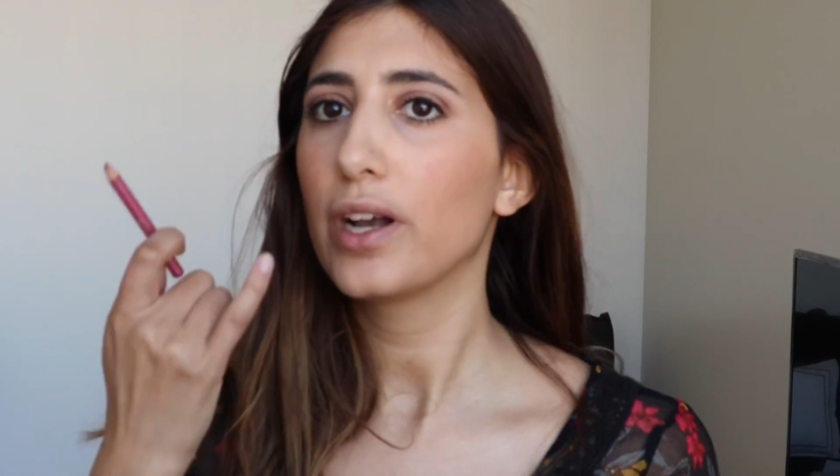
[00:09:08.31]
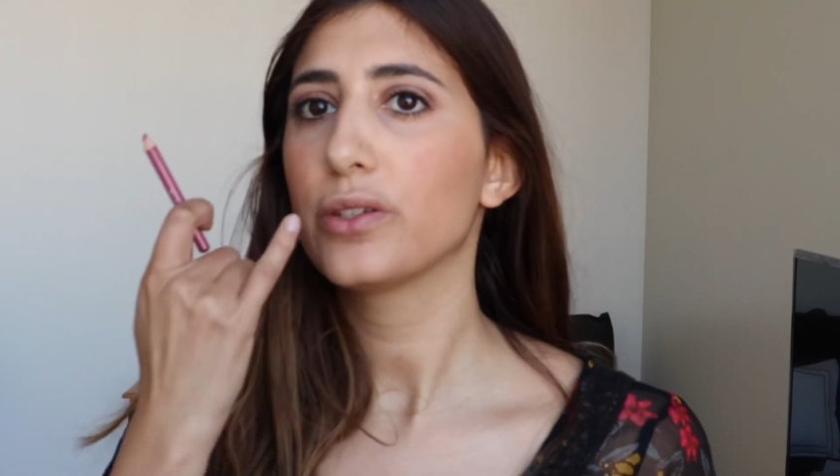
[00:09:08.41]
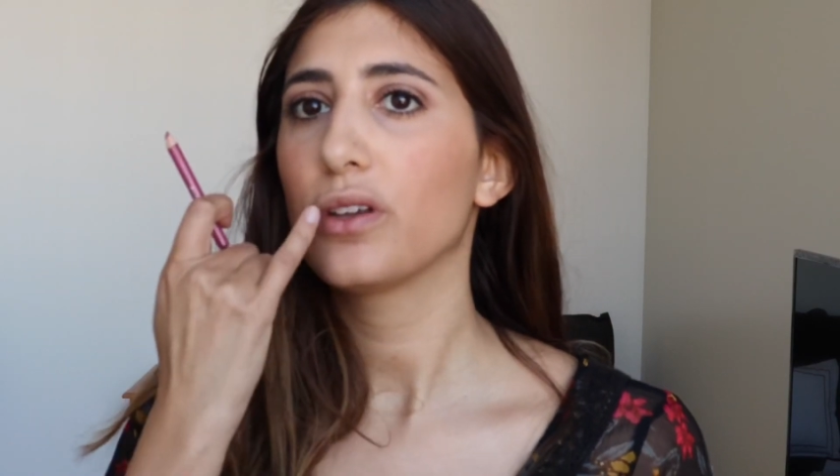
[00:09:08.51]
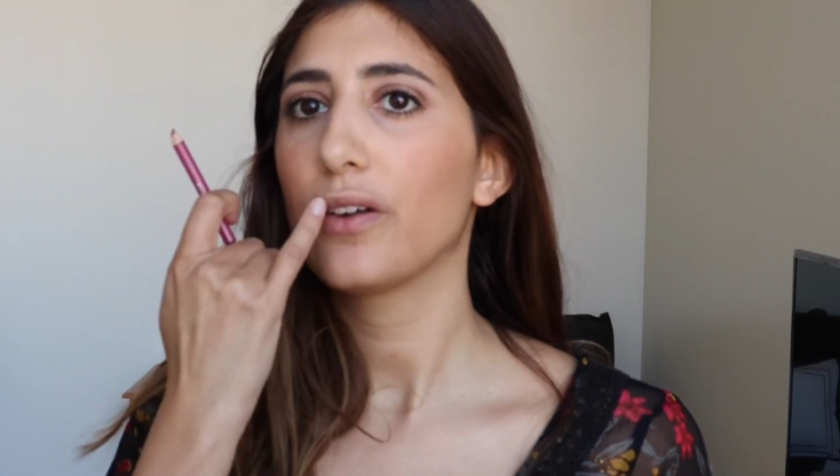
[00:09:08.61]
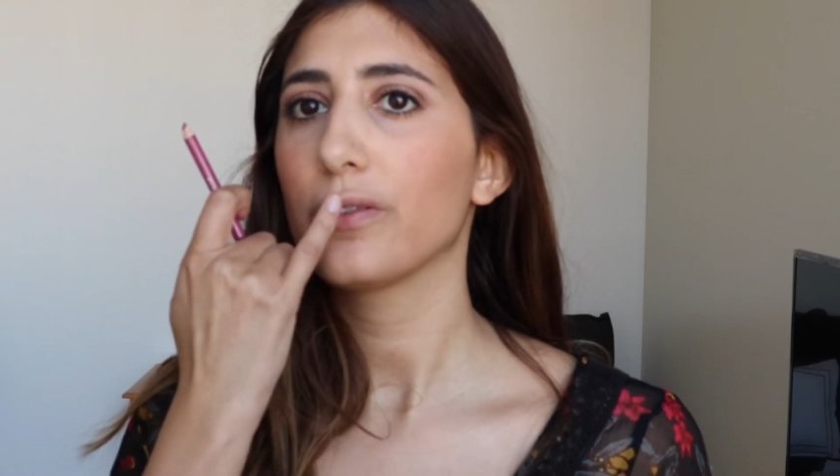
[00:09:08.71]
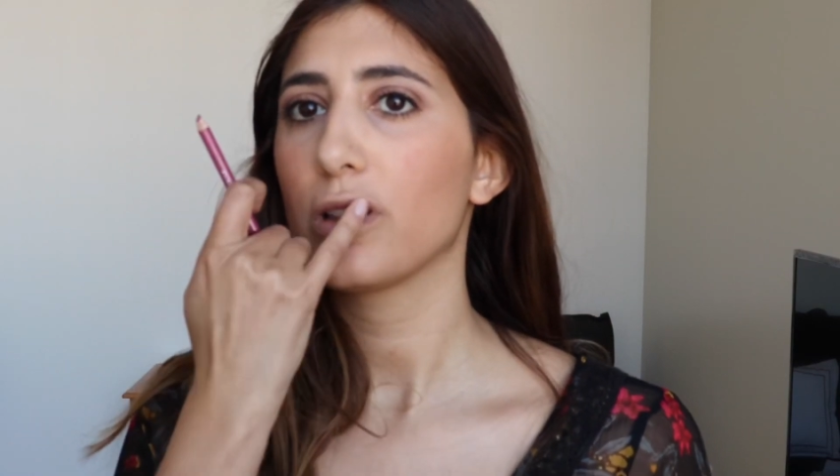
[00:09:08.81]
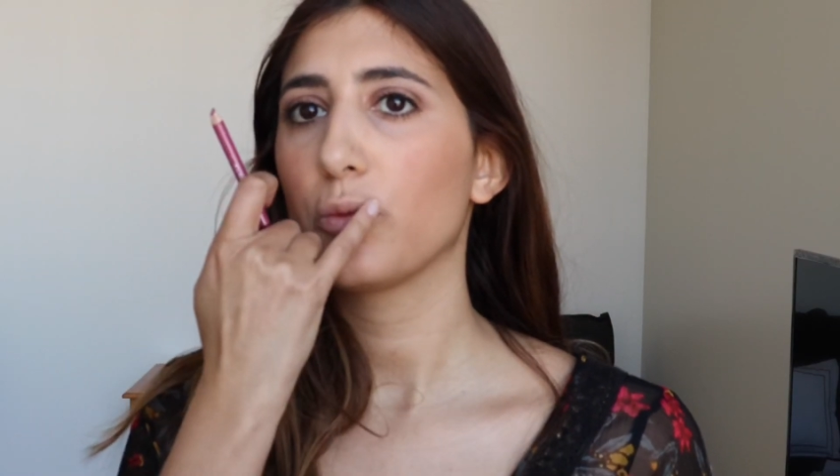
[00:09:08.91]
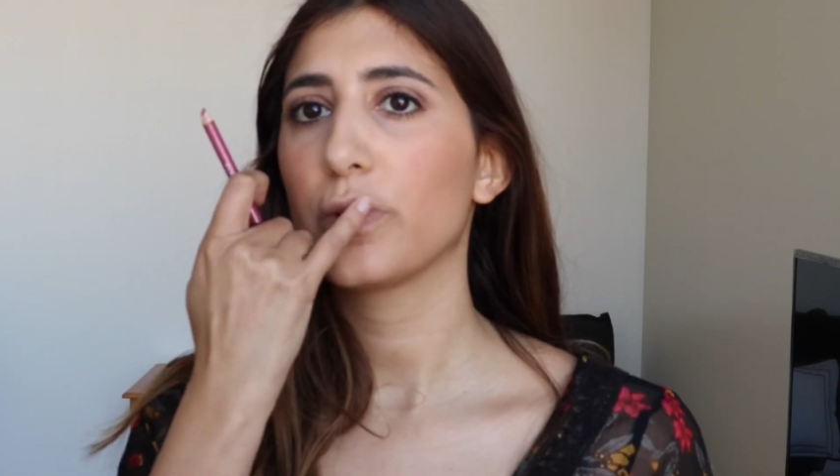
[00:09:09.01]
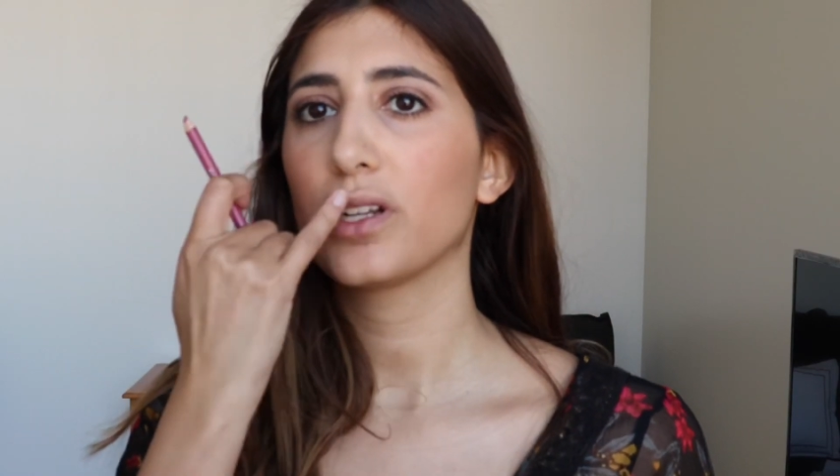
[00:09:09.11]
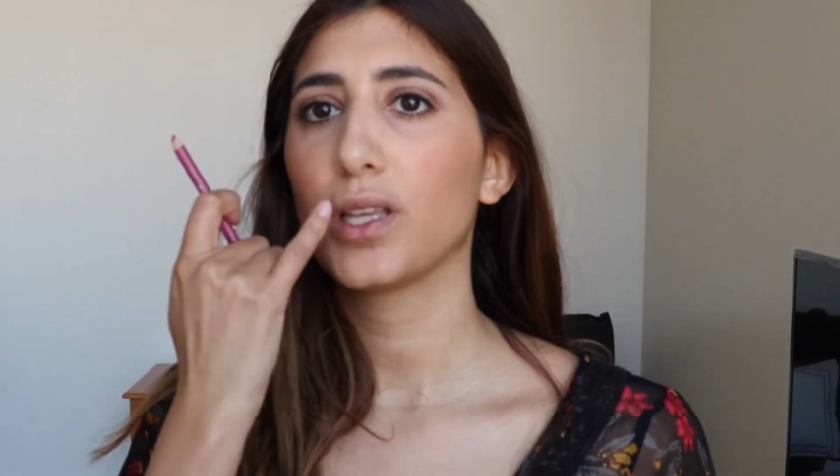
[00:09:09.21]
I do have a
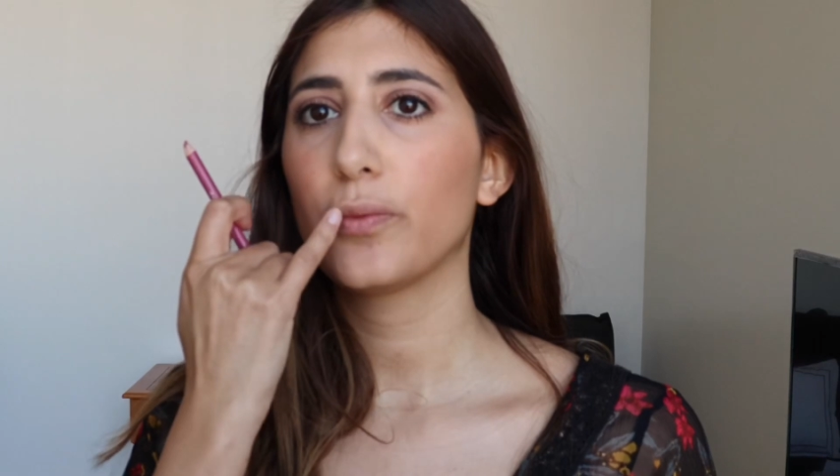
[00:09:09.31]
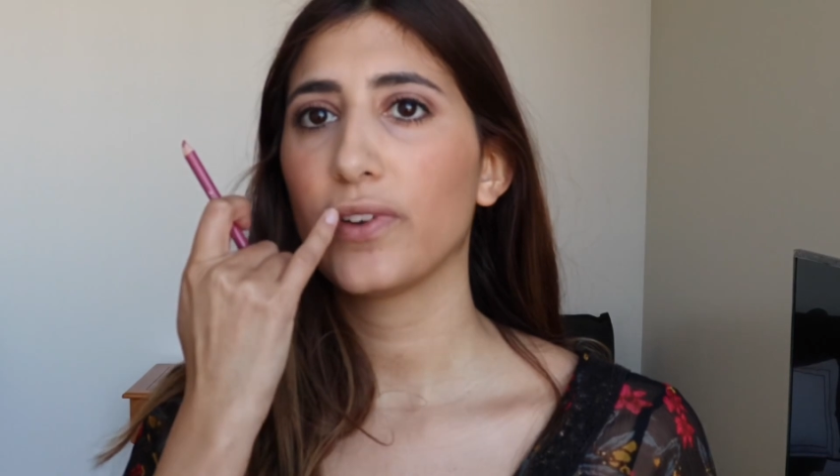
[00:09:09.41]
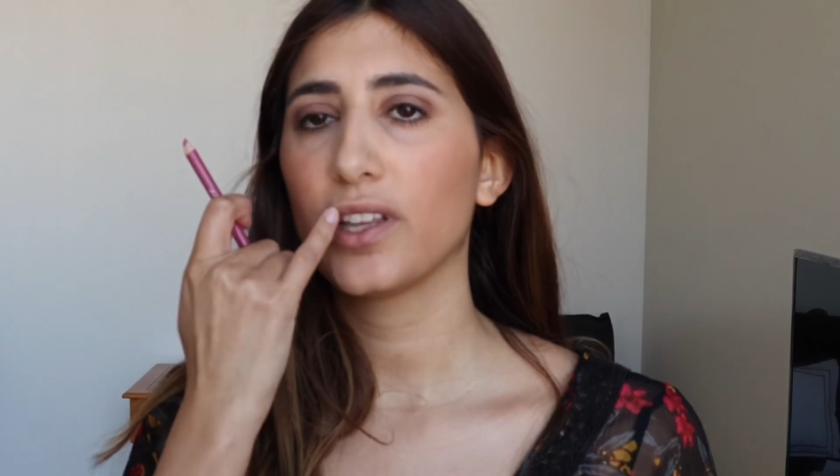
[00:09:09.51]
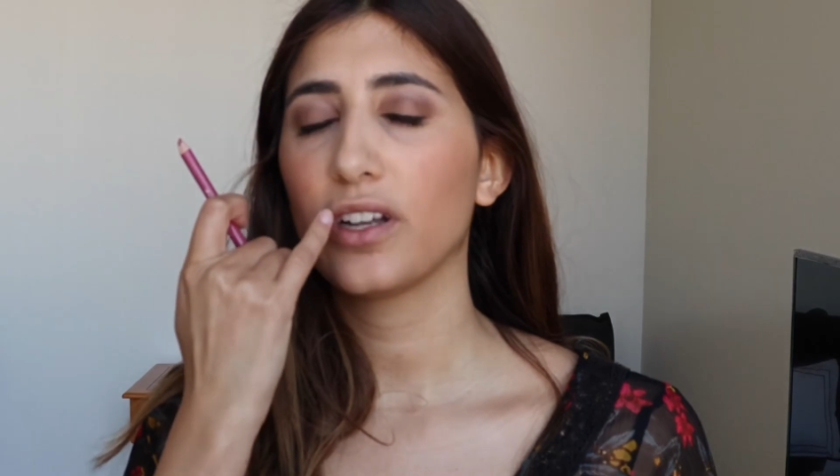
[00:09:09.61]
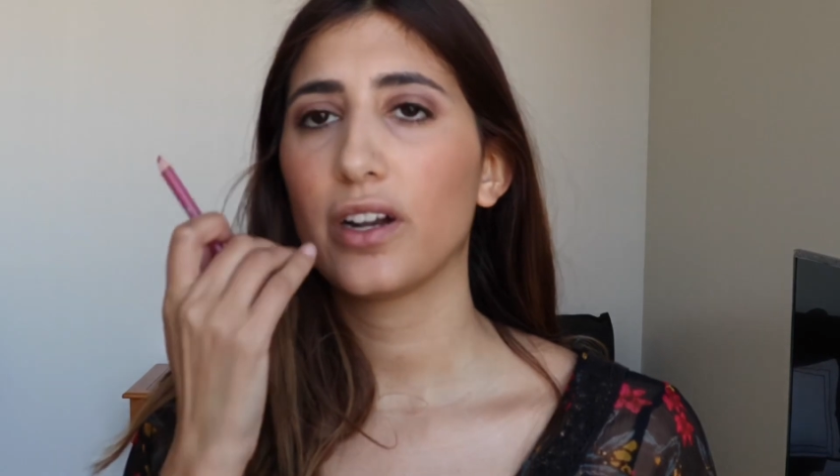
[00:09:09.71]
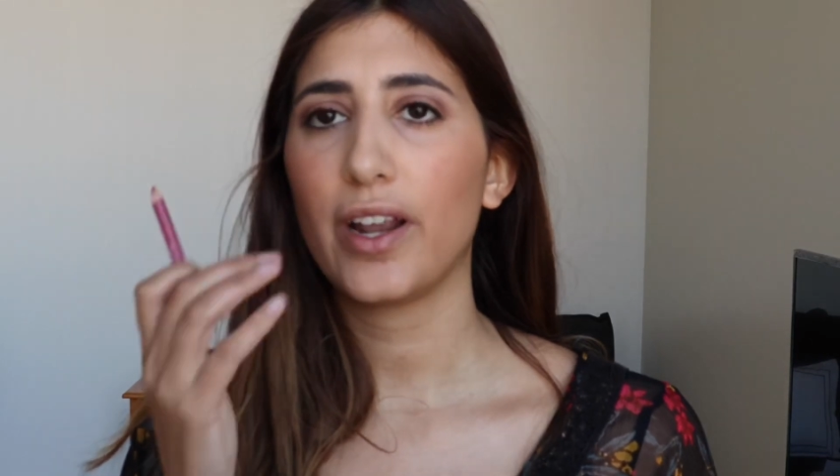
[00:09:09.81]
little bit of lip filler,